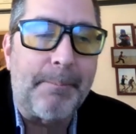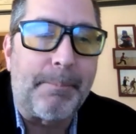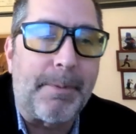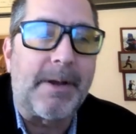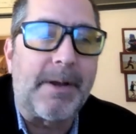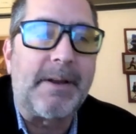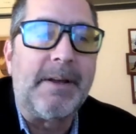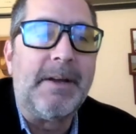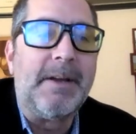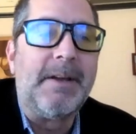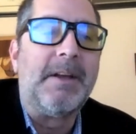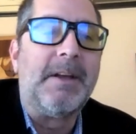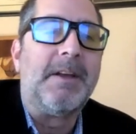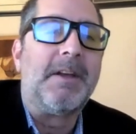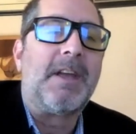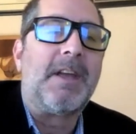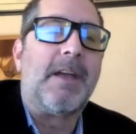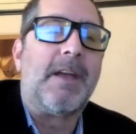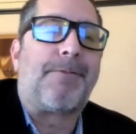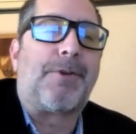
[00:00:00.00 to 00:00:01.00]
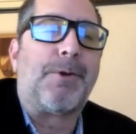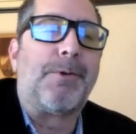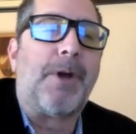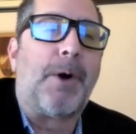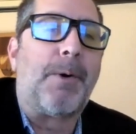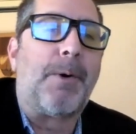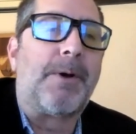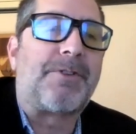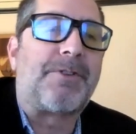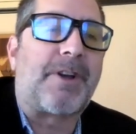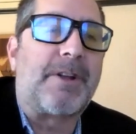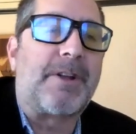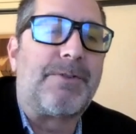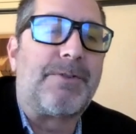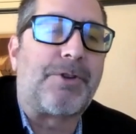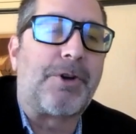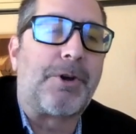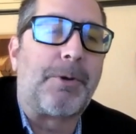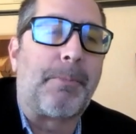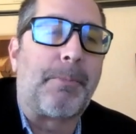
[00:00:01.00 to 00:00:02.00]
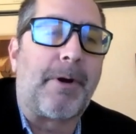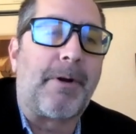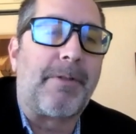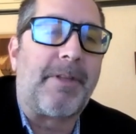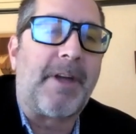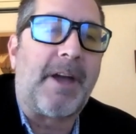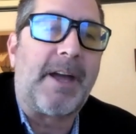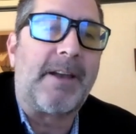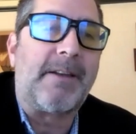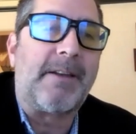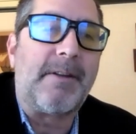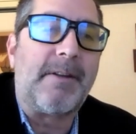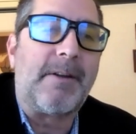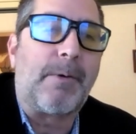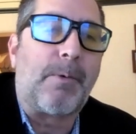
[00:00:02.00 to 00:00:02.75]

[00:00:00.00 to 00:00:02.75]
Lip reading: But if as a consumer that